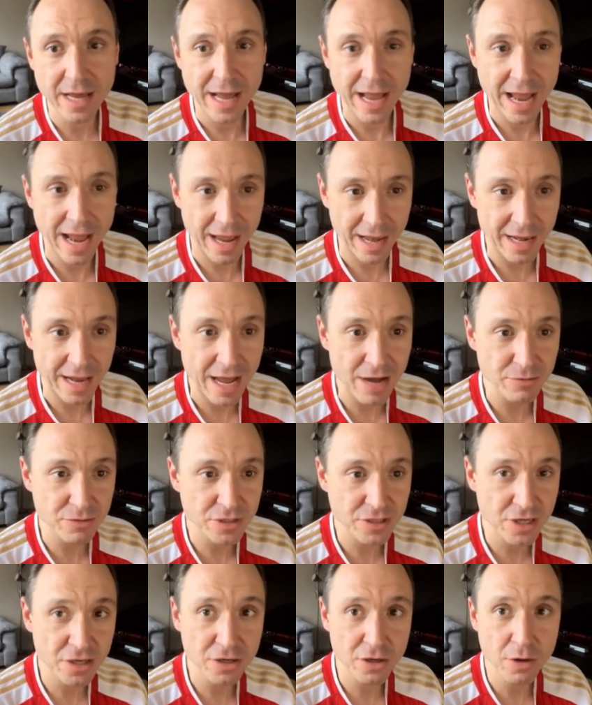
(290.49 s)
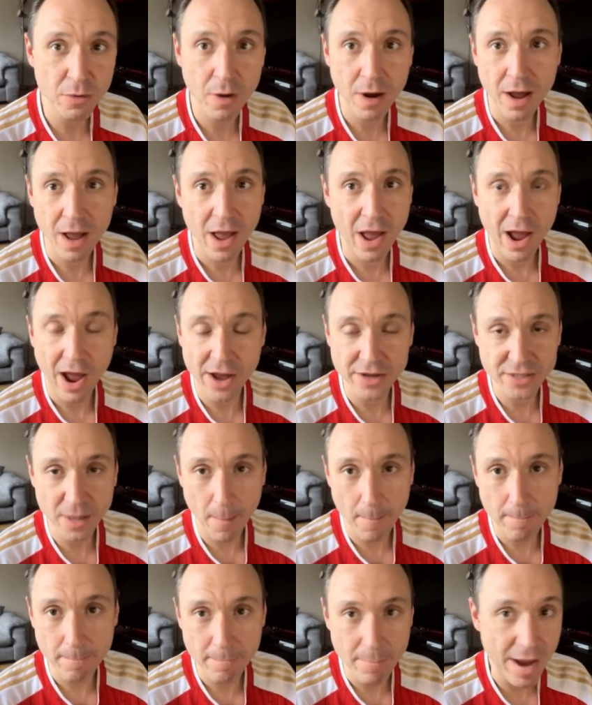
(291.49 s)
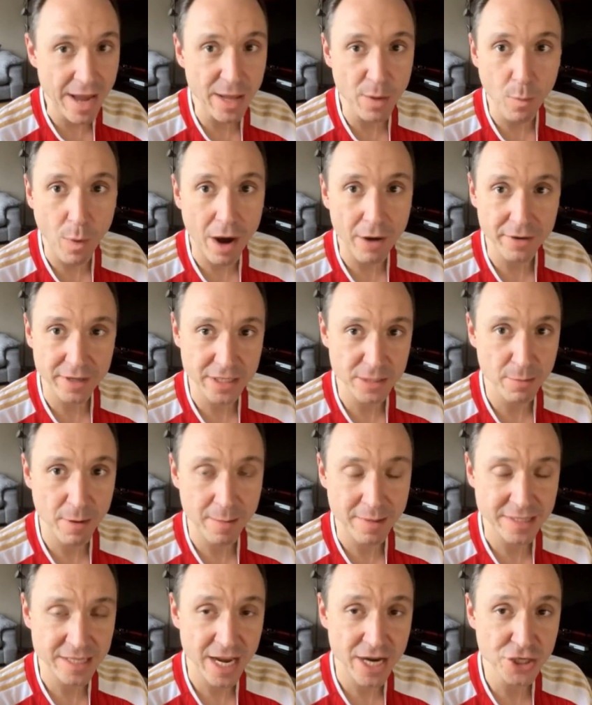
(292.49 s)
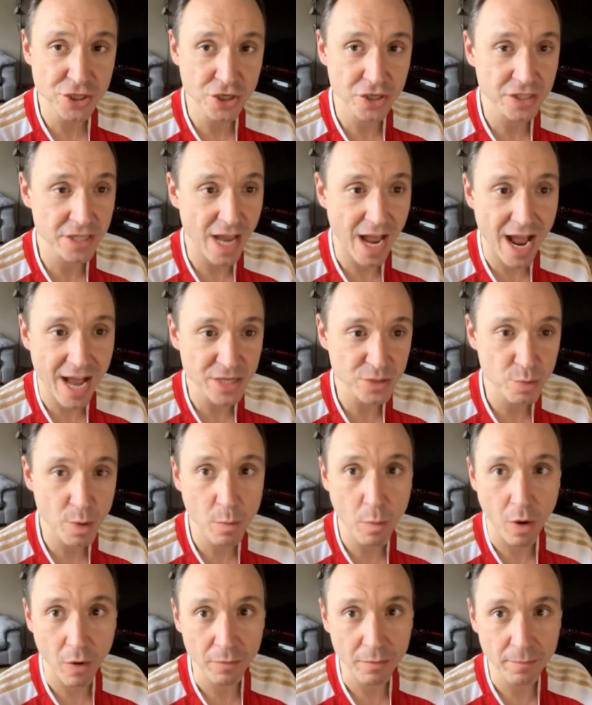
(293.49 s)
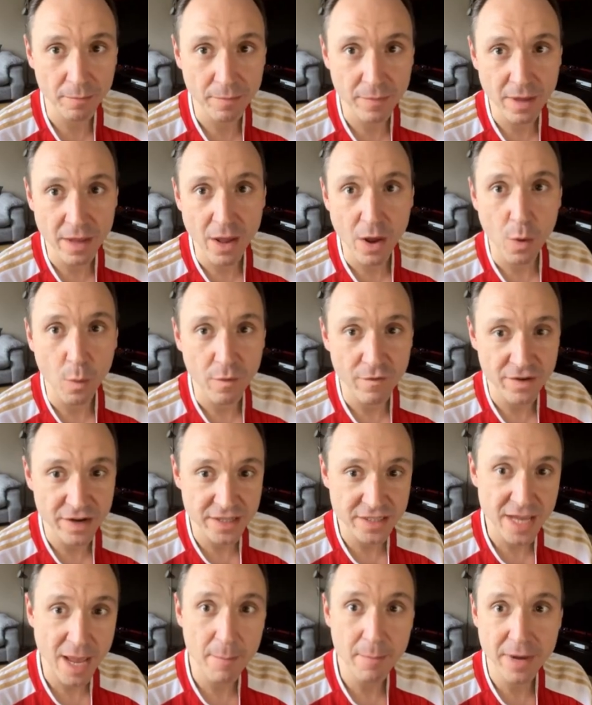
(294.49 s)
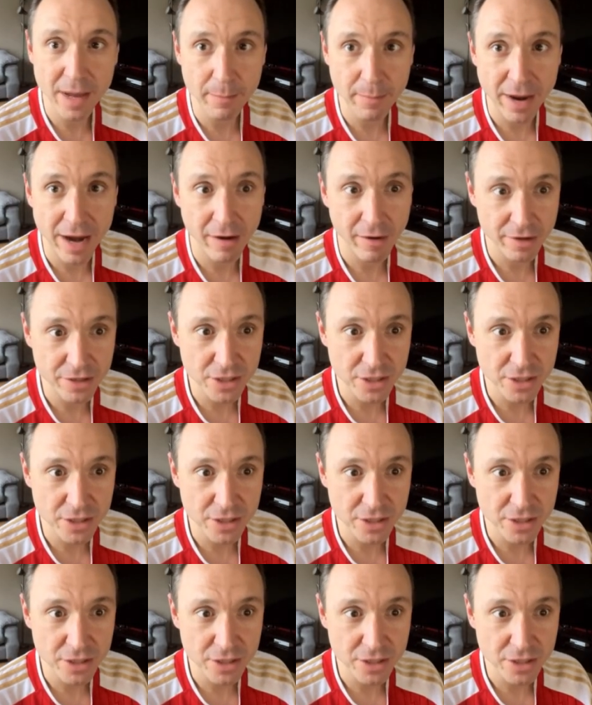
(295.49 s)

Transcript: it allows us to do as many wild experimentations as we want within a 10-minute period.